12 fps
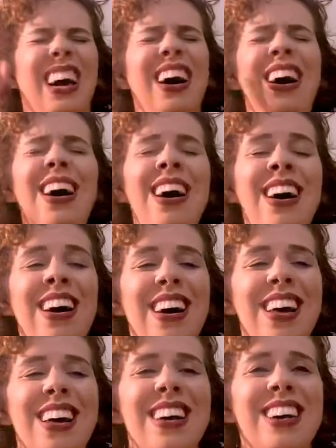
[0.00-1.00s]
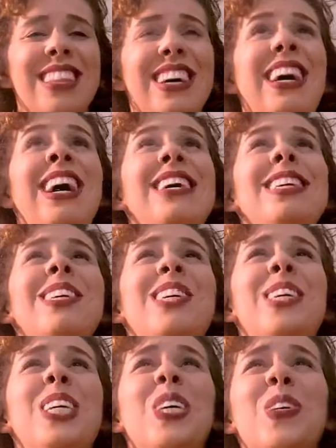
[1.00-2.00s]
The high
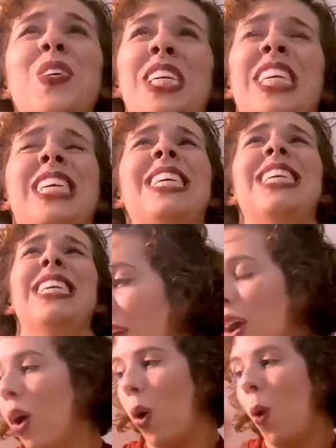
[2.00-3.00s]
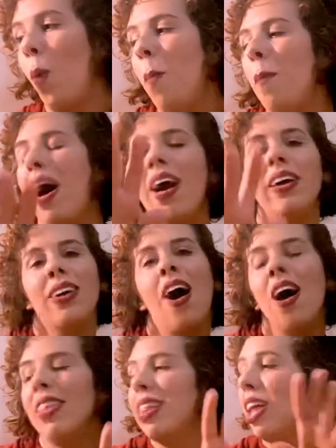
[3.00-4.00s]
notes! Oh my
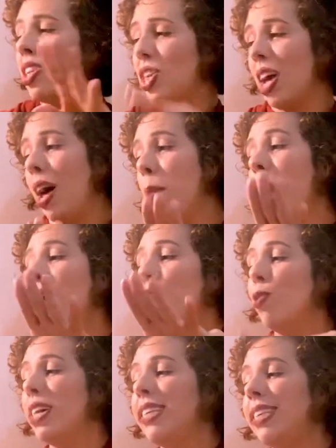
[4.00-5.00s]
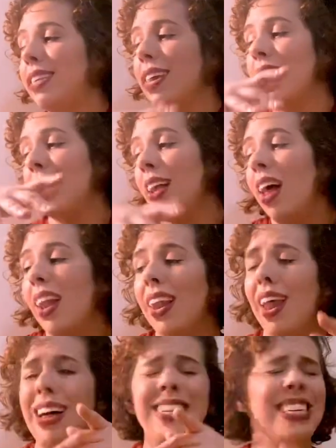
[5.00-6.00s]
god, the time I wasted,
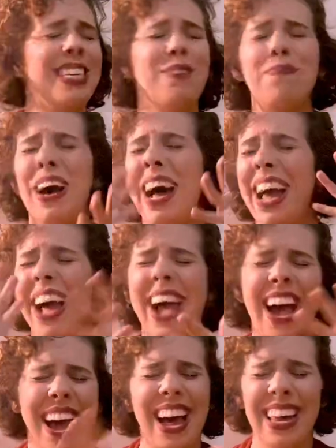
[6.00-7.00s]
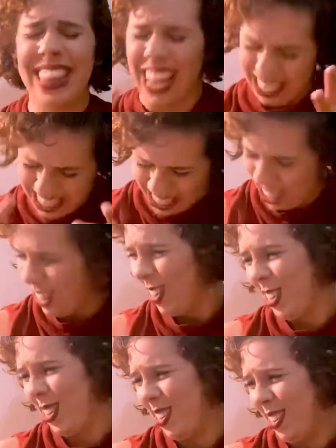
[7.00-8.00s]
lost in my head. That's so
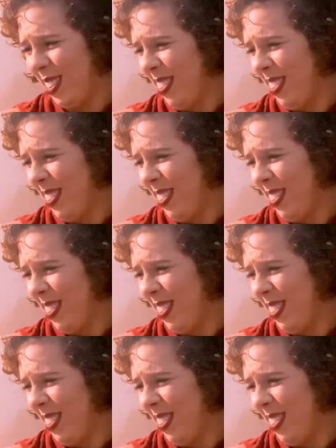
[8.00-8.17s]
true.